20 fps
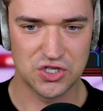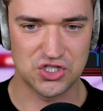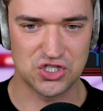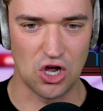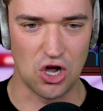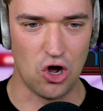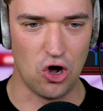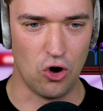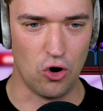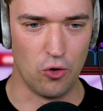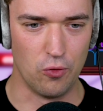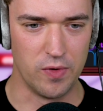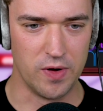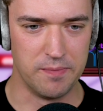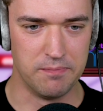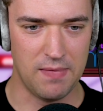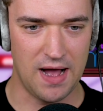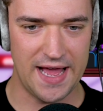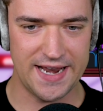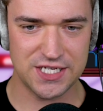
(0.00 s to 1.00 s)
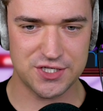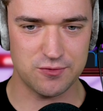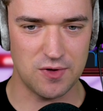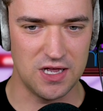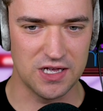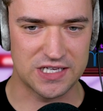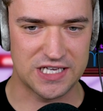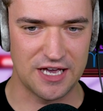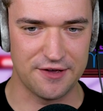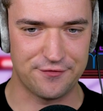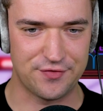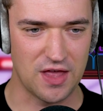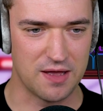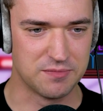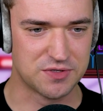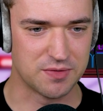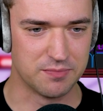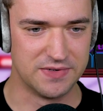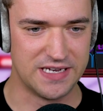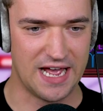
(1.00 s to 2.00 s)
So we might as well give them
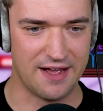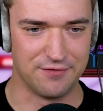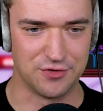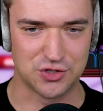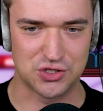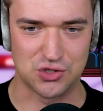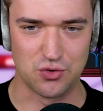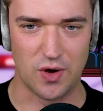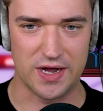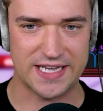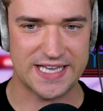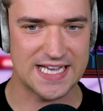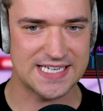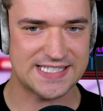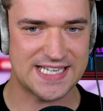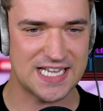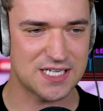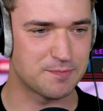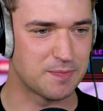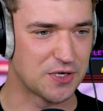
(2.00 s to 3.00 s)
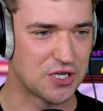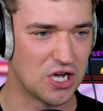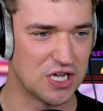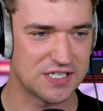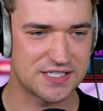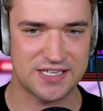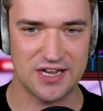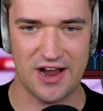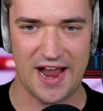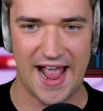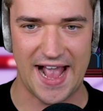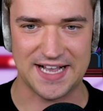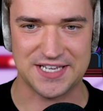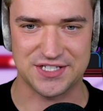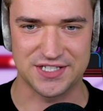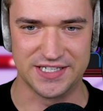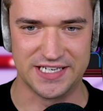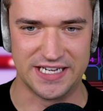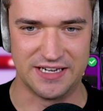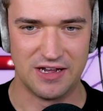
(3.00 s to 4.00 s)
some levels too. I guess that's because they're
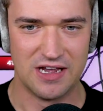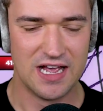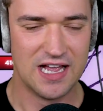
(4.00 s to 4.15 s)
actually